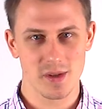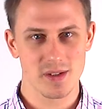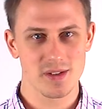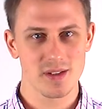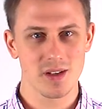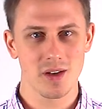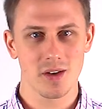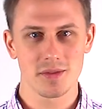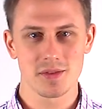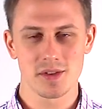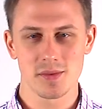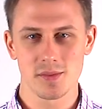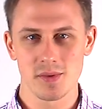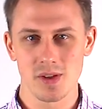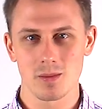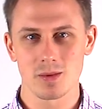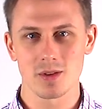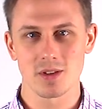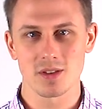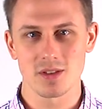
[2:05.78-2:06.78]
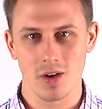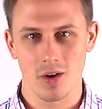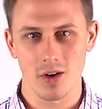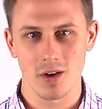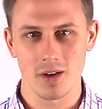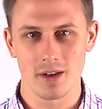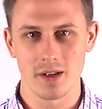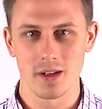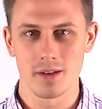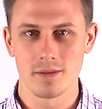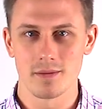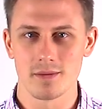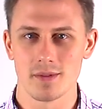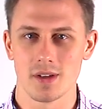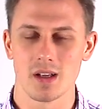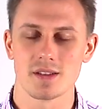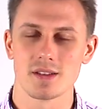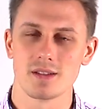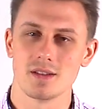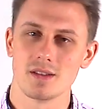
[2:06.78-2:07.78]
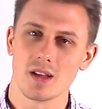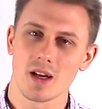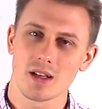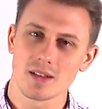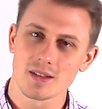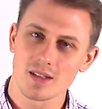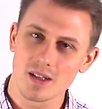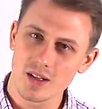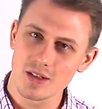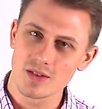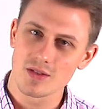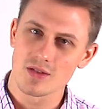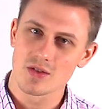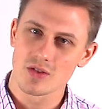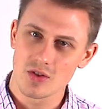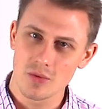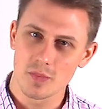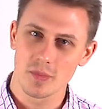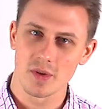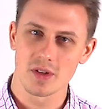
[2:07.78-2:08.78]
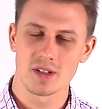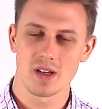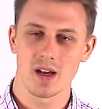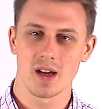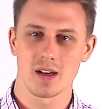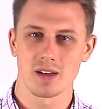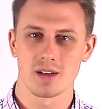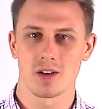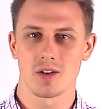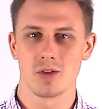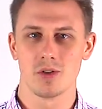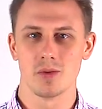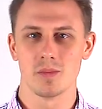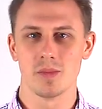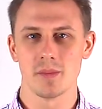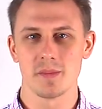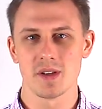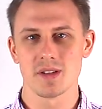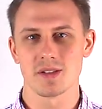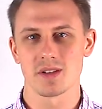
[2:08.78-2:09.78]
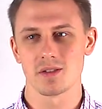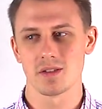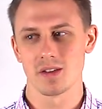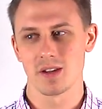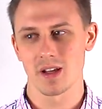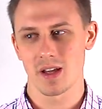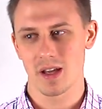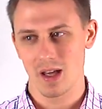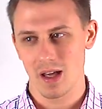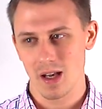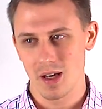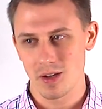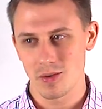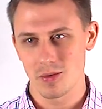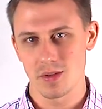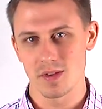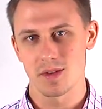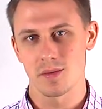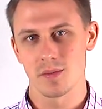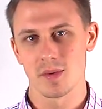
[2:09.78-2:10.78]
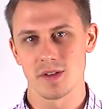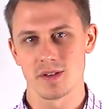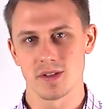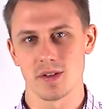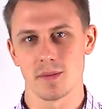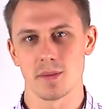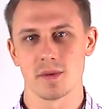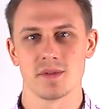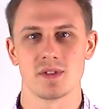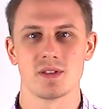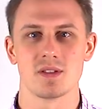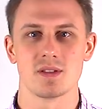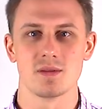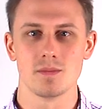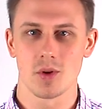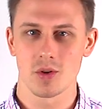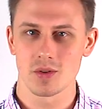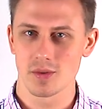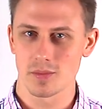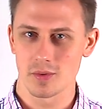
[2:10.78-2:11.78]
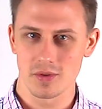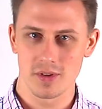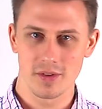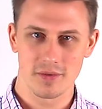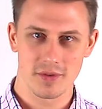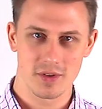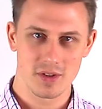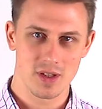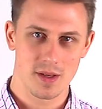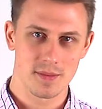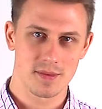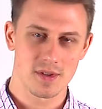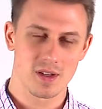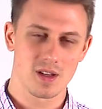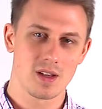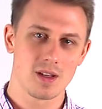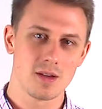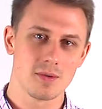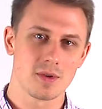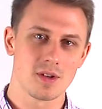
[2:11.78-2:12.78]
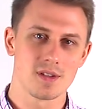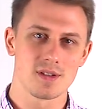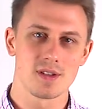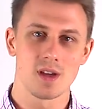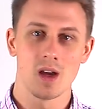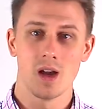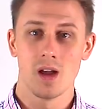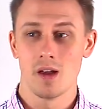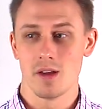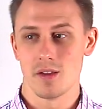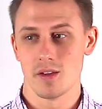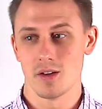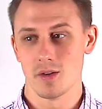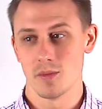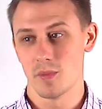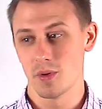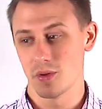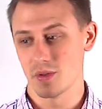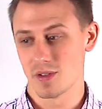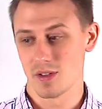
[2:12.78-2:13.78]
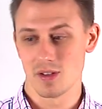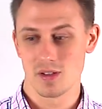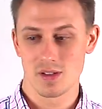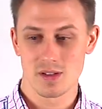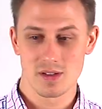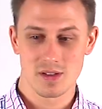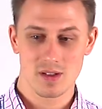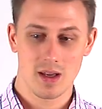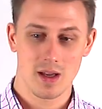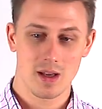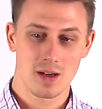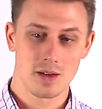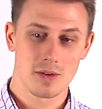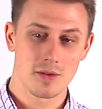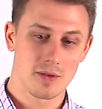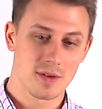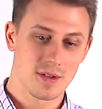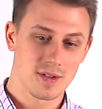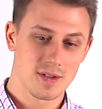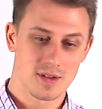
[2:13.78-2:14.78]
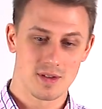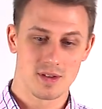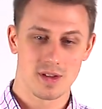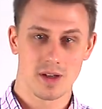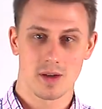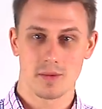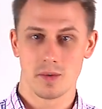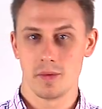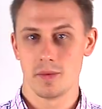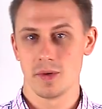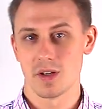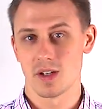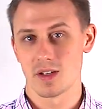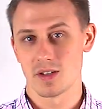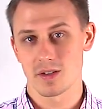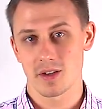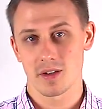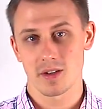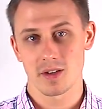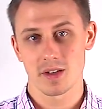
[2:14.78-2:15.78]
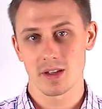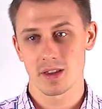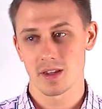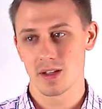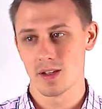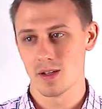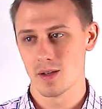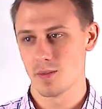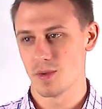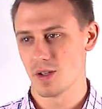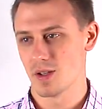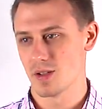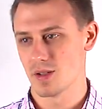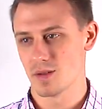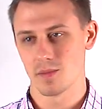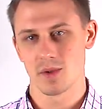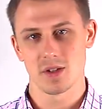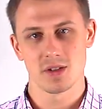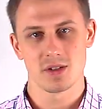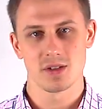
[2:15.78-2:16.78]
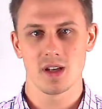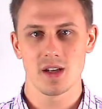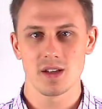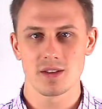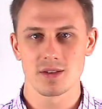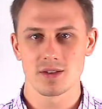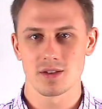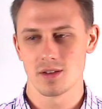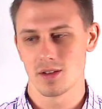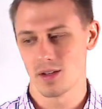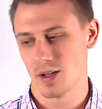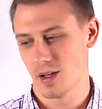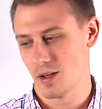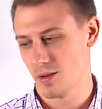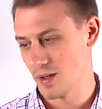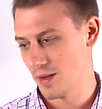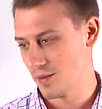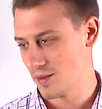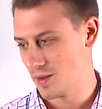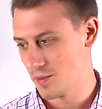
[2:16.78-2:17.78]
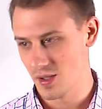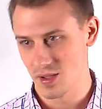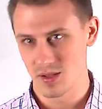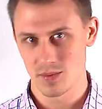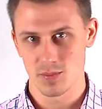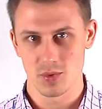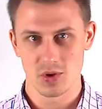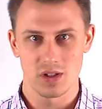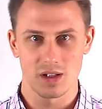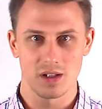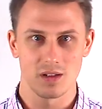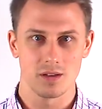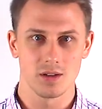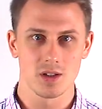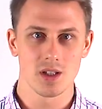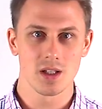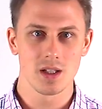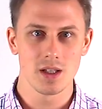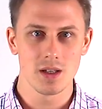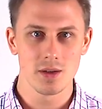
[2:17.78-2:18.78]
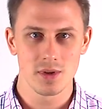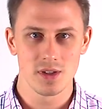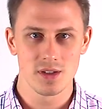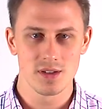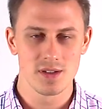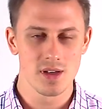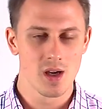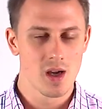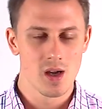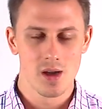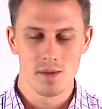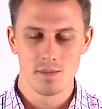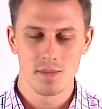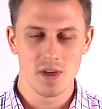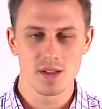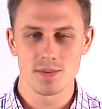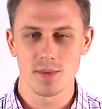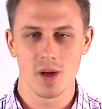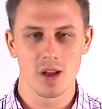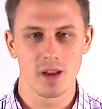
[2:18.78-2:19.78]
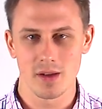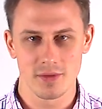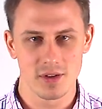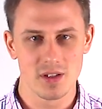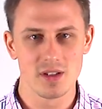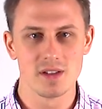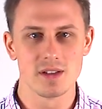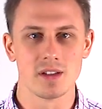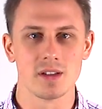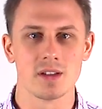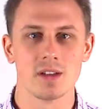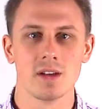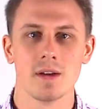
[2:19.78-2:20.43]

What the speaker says: myself to be able to target. Not to get super technical, but basically the categories are based up with multiple different types of keywords that are built into these categories, so then that way we can target them and it's much nicer and I don't have to miss particular keywords. Makes my life easier.